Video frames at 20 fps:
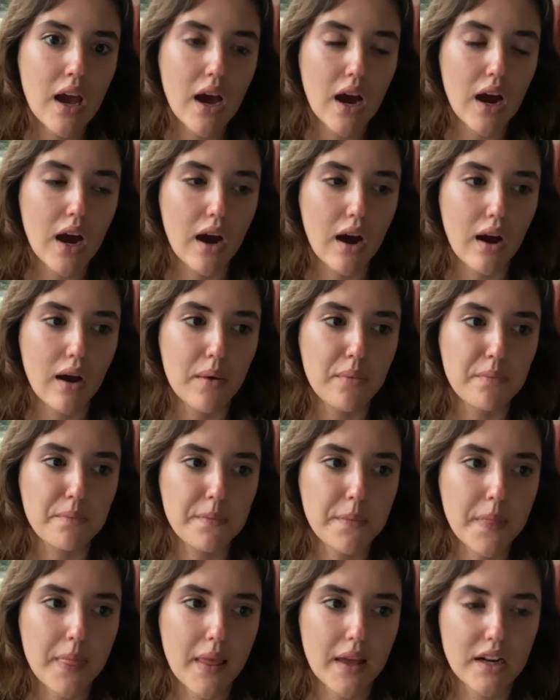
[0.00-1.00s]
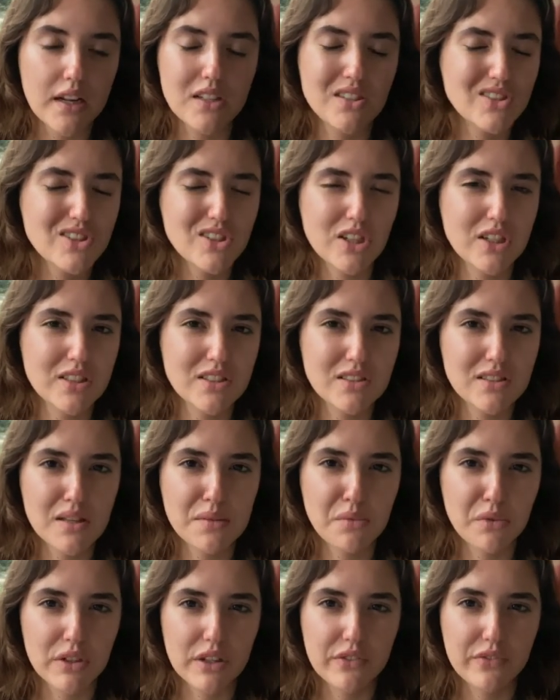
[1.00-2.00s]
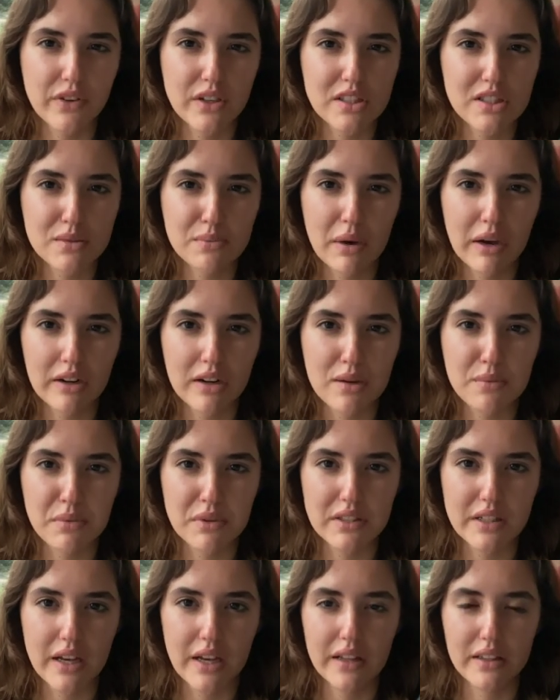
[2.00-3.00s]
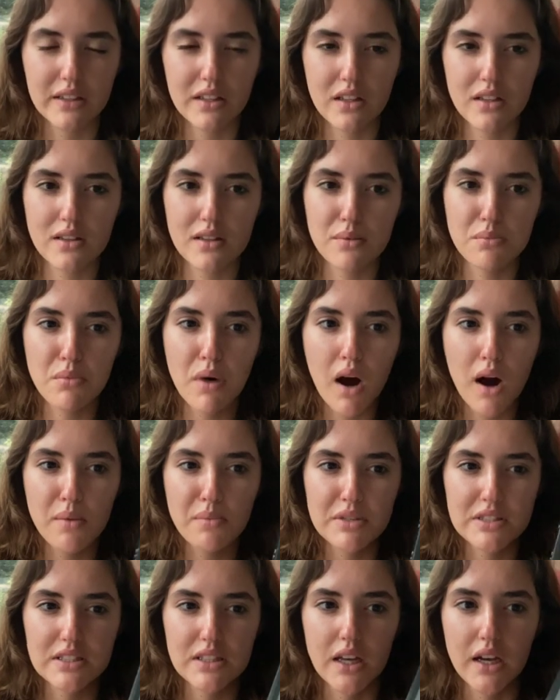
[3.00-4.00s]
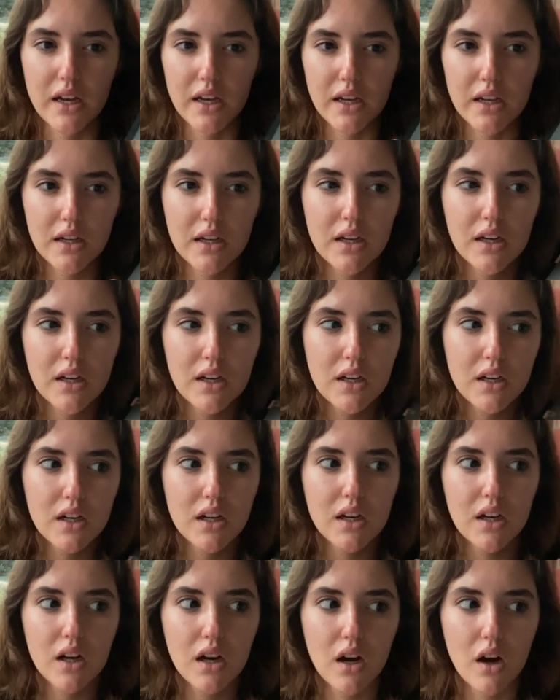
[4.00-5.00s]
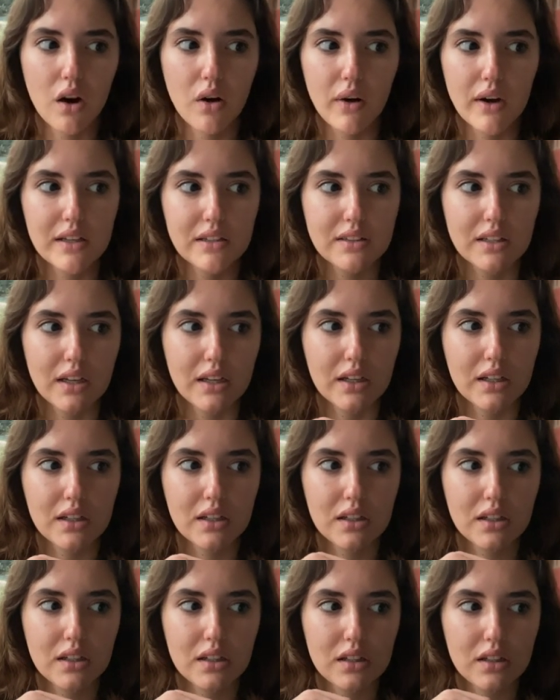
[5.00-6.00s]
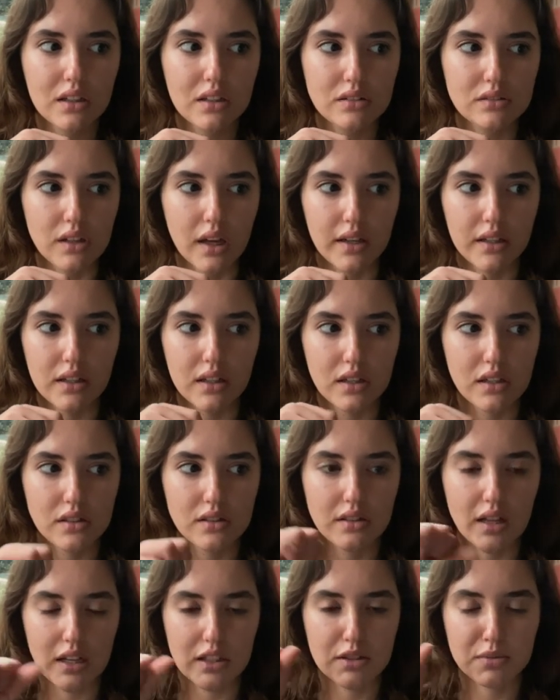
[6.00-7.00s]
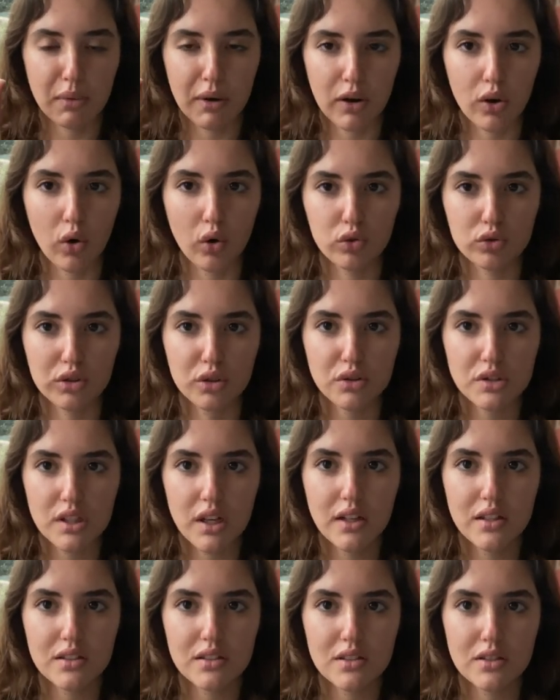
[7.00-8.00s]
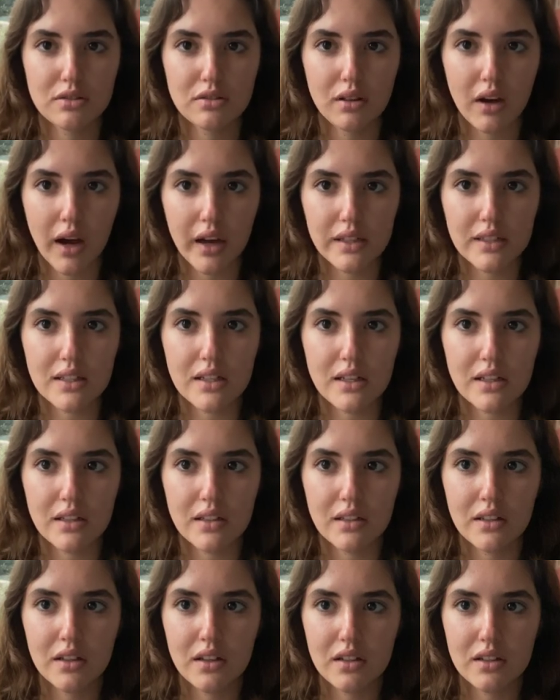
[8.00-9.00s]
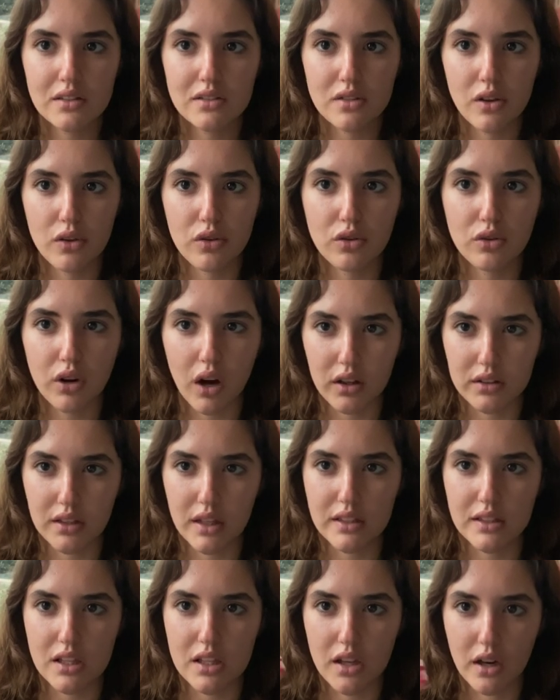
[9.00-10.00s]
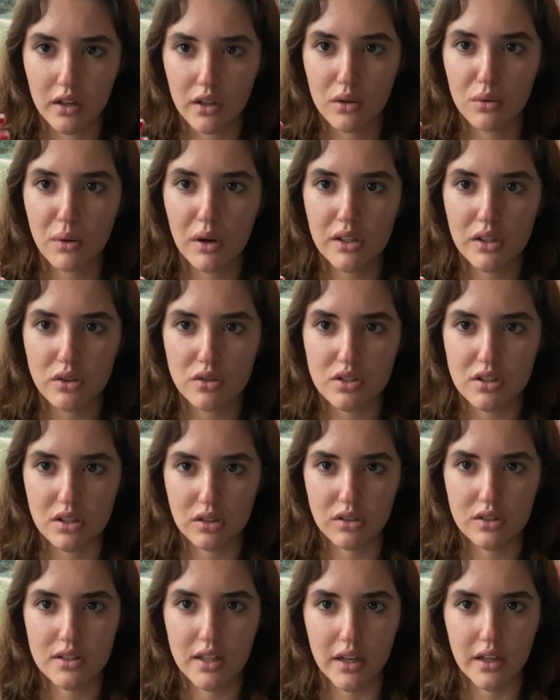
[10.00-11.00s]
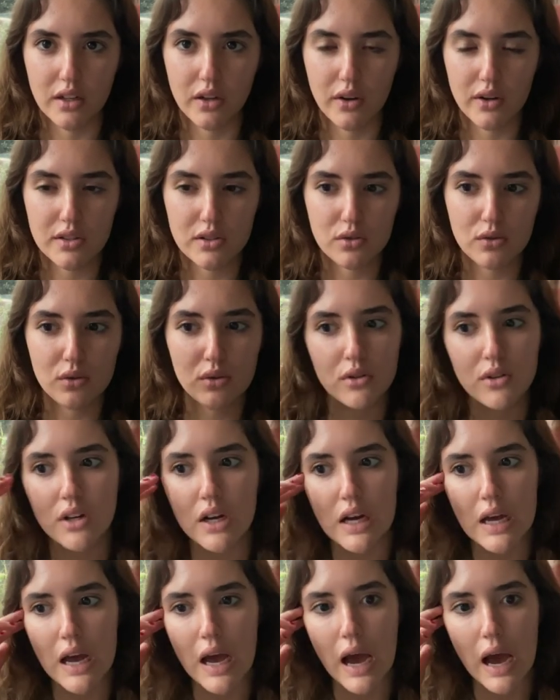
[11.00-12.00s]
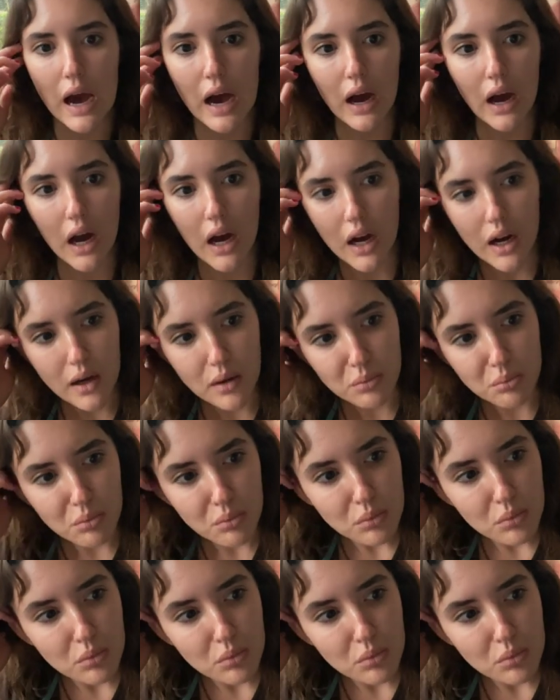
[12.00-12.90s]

blah. She doesn't seem really fussed about it. But then the mom is like, oh, I think, like, that's my older son's ID. So you got like the younger one who's still in secondary school or